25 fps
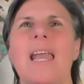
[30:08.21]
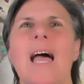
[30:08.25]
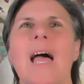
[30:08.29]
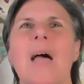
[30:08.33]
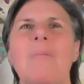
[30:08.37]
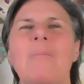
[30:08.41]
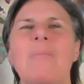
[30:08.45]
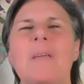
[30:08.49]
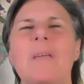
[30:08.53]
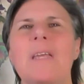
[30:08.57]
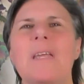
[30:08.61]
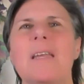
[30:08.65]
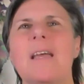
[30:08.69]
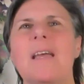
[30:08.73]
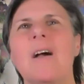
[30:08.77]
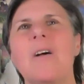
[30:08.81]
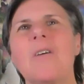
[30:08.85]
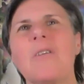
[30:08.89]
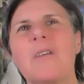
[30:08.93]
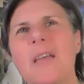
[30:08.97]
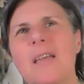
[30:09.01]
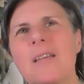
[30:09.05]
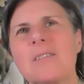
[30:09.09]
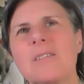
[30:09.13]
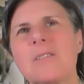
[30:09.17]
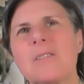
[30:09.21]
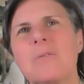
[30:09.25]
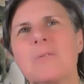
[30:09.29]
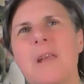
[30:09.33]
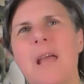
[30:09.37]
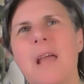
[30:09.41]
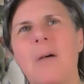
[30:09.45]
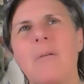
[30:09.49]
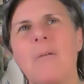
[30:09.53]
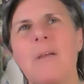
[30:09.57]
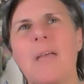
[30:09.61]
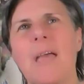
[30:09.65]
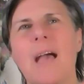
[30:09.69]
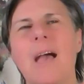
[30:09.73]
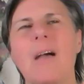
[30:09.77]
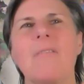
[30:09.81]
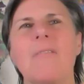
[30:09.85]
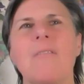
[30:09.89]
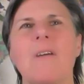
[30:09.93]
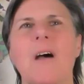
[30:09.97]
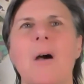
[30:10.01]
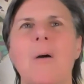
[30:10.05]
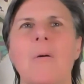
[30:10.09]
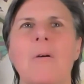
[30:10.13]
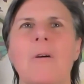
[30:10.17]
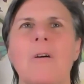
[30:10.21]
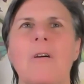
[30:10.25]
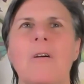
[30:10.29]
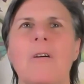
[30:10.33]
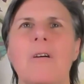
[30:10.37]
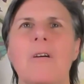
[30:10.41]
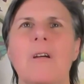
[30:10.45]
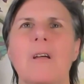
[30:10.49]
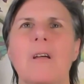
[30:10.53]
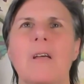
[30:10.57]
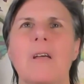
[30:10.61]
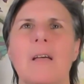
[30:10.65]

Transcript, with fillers: I mean, okay, so now we have our